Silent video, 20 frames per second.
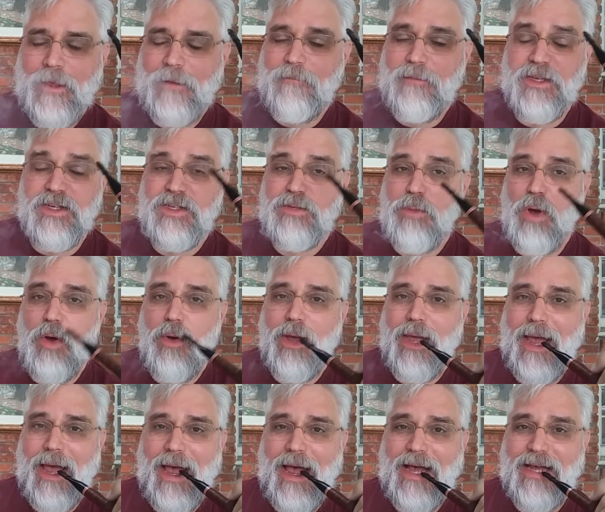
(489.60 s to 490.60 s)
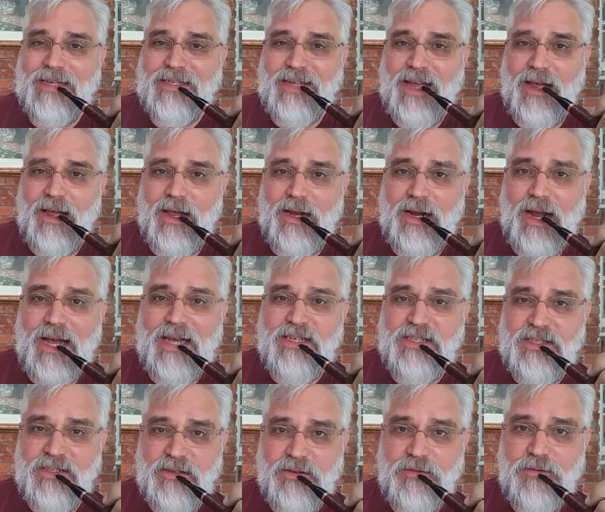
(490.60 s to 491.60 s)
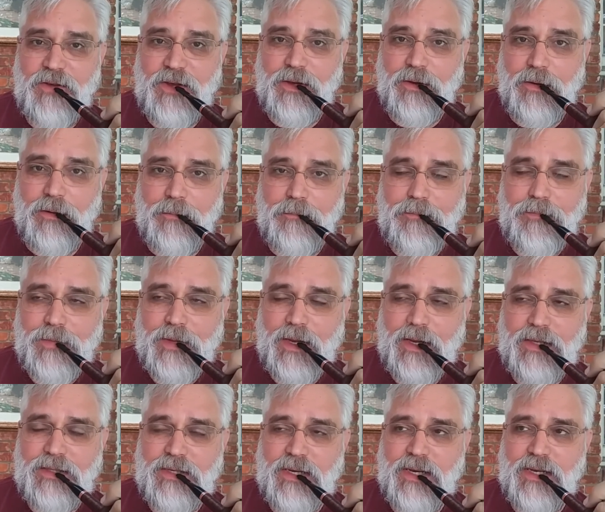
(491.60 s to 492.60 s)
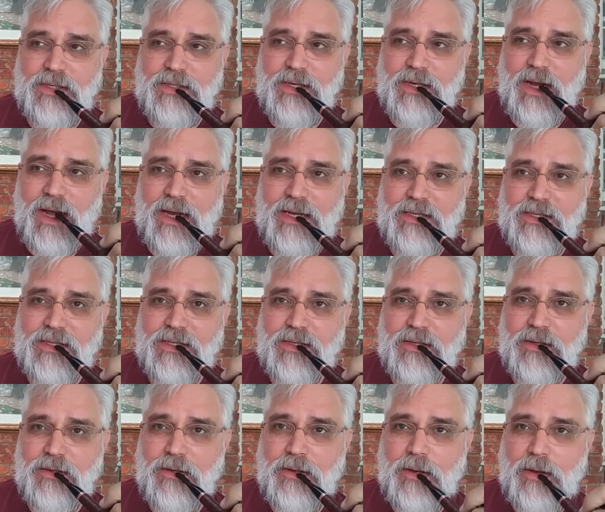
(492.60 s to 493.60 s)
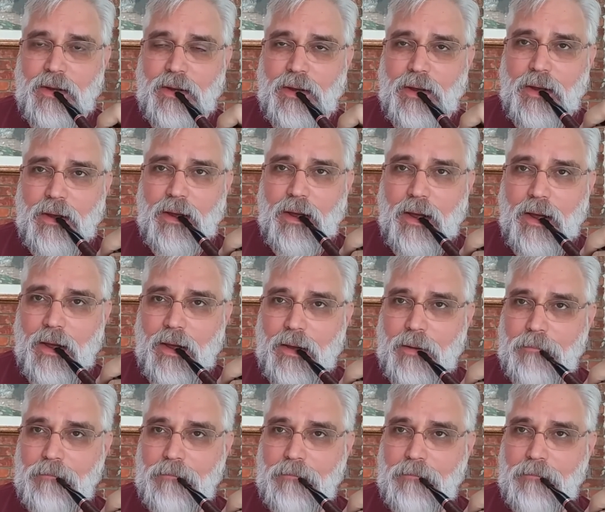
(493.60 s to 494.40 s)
the smoke has a nice feel. It's it's a nice uh,